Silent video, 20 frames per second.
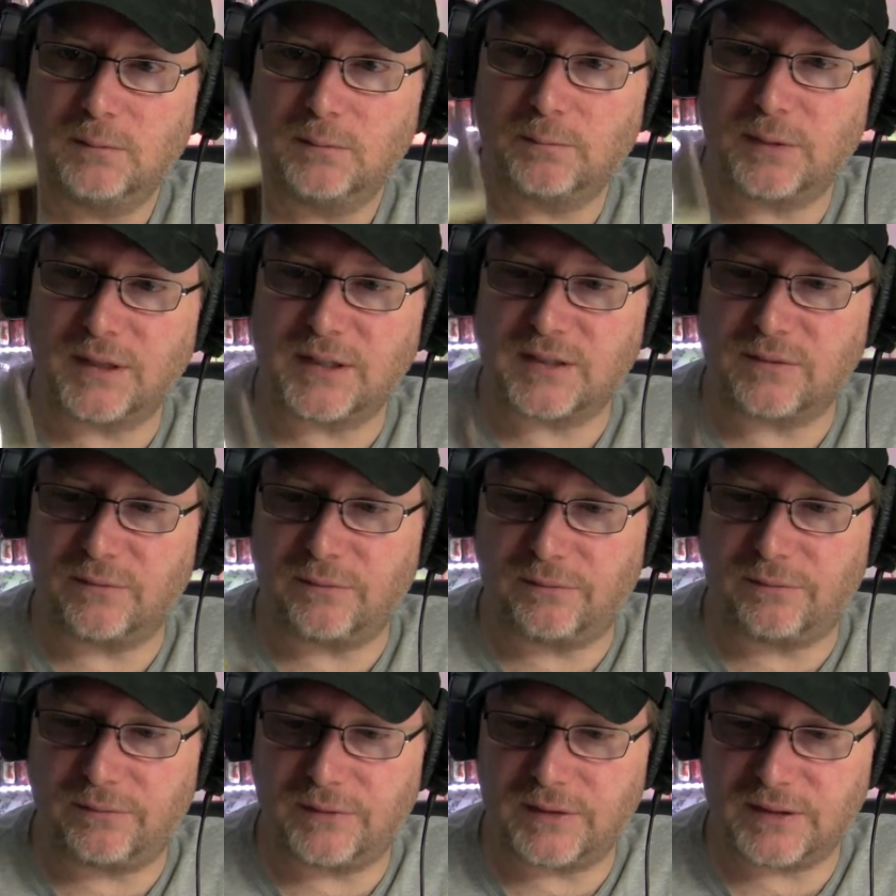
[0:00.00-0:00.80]
But
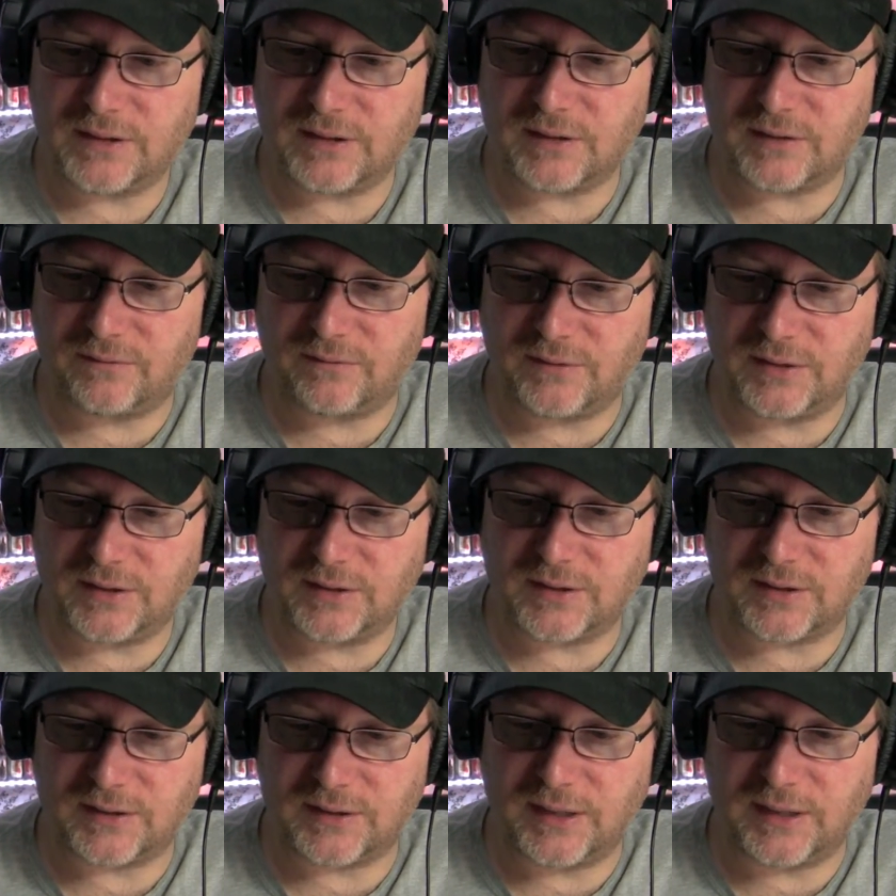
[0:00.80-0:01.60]
this
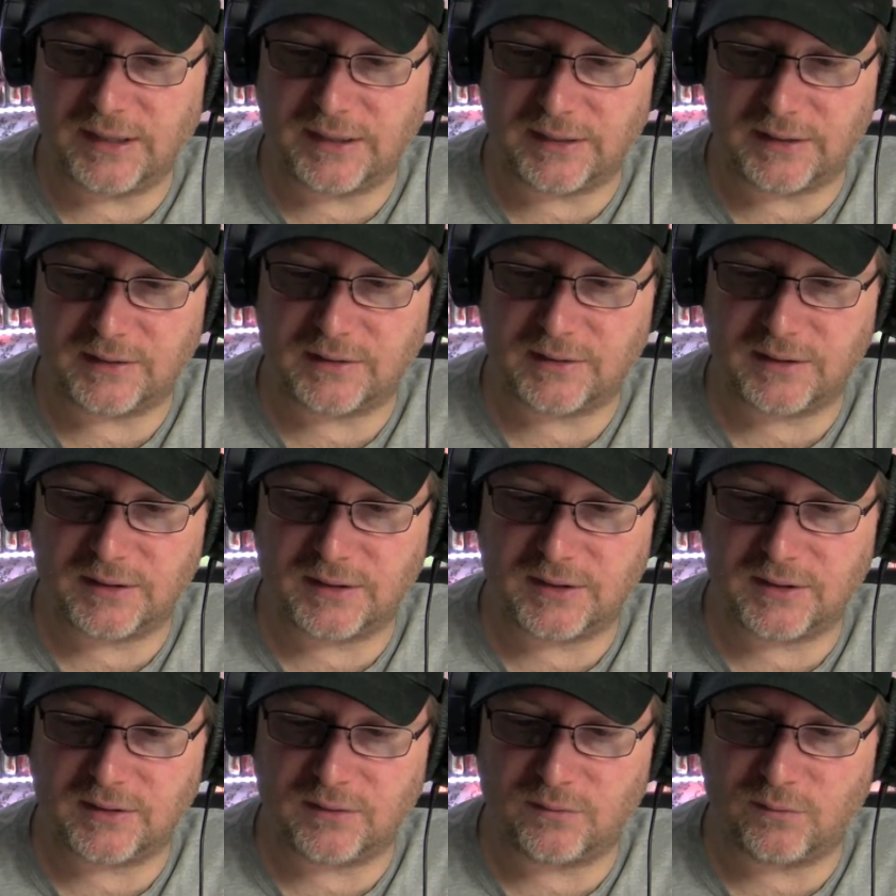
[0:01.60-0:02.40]
is nice.
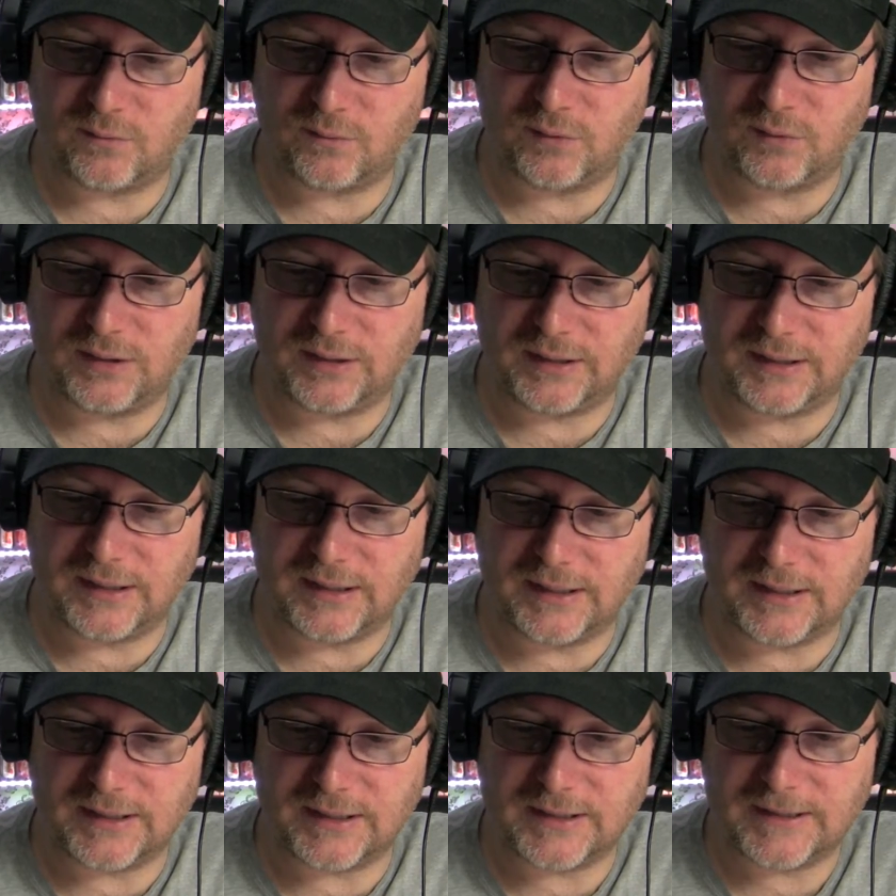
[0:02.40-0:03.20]
This is really
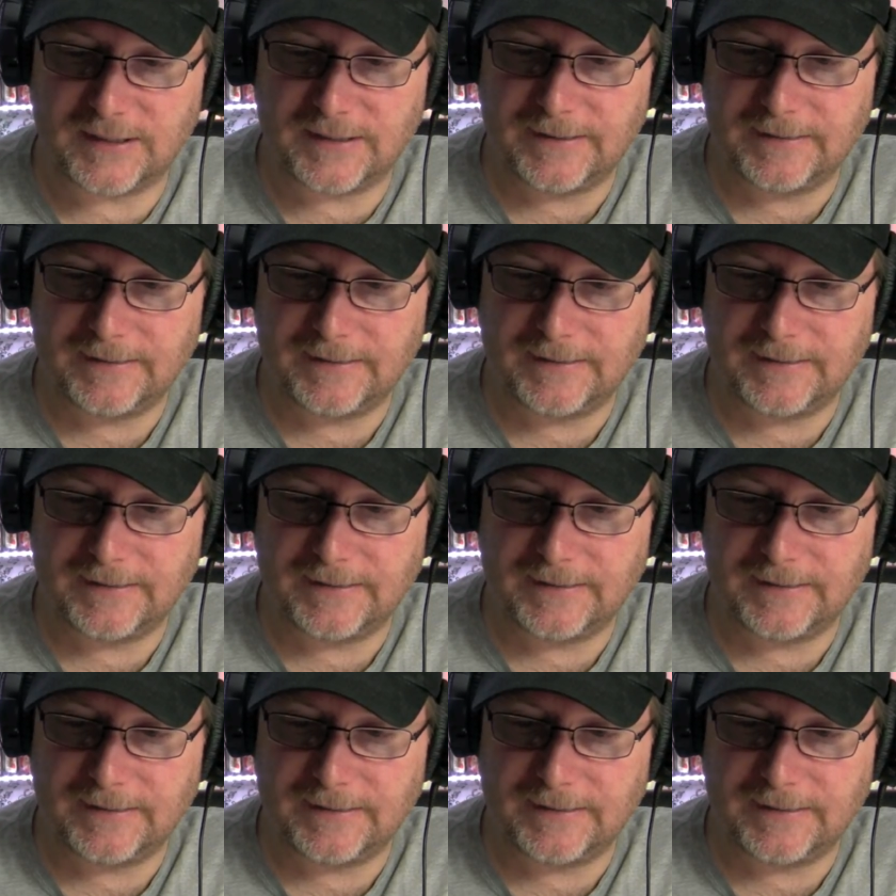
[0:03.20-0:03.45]
nice.